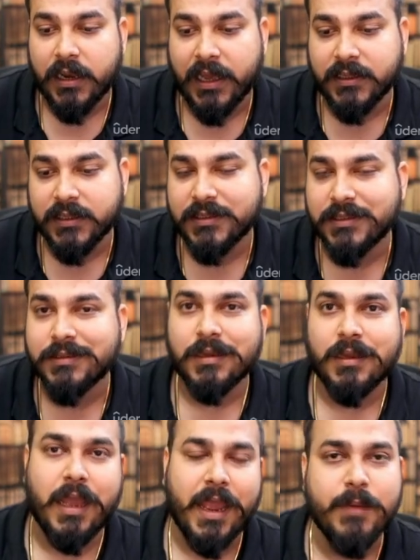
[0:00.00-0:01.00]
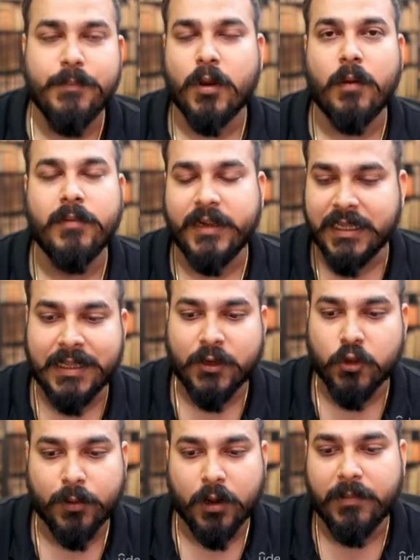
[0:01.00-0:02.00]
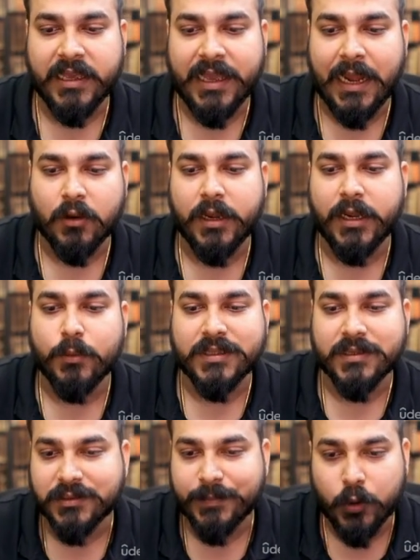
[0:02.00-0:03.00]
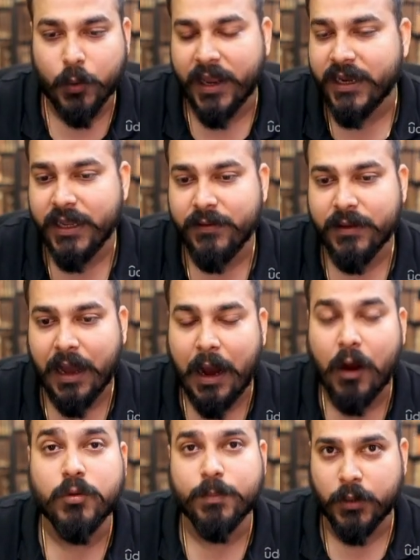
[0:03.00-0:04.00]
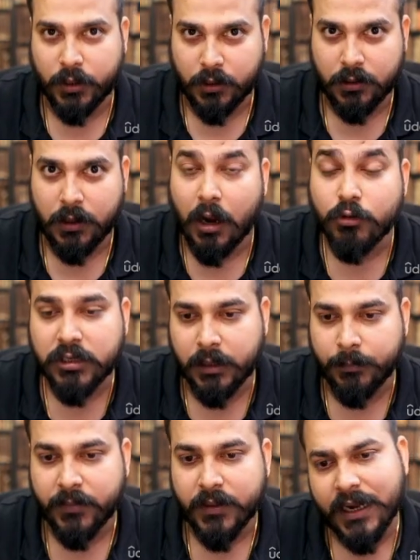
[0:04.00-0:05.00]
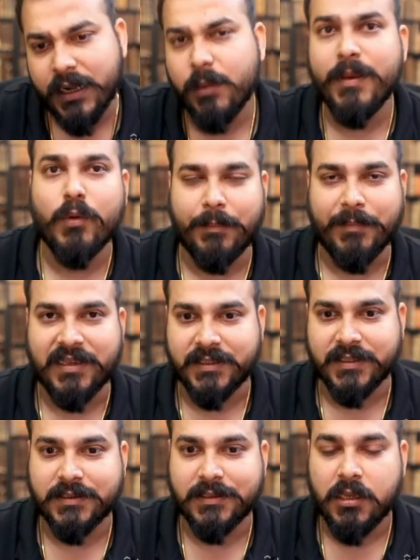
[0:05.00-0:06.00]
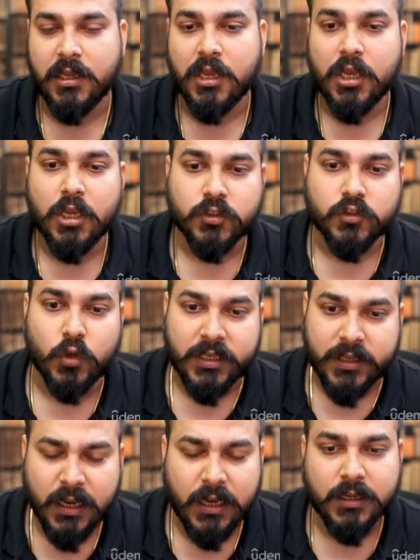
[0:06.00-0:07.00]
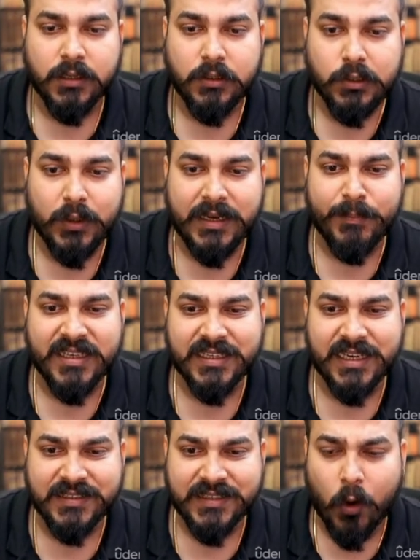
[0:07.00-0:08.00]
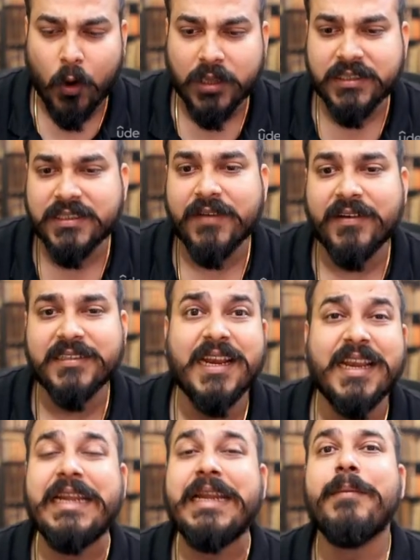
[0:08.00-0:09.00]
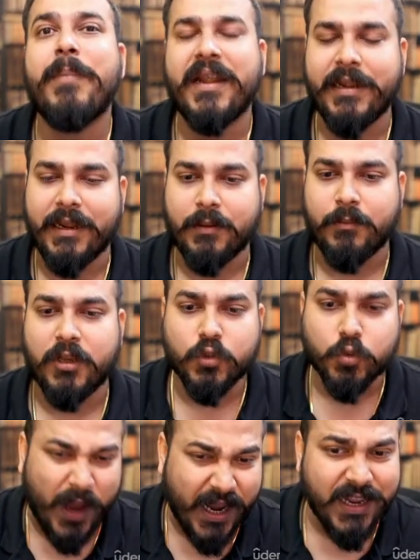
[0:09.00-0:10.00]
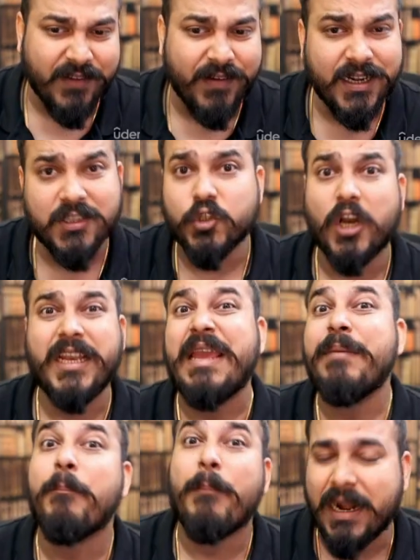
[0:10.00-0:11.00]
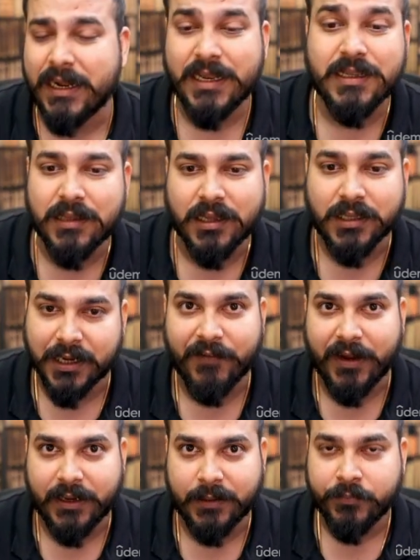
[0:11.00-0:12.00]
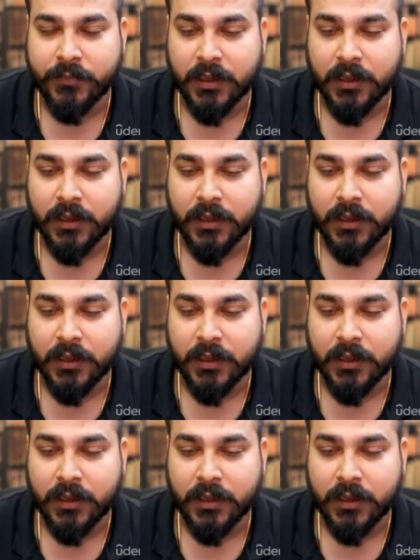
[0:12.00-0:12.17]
Like this, any probability that you probably calculate with respect to any outcome, it will be 1 by 6. So here you can basically say all these events are independent because one event is not impacting the other event.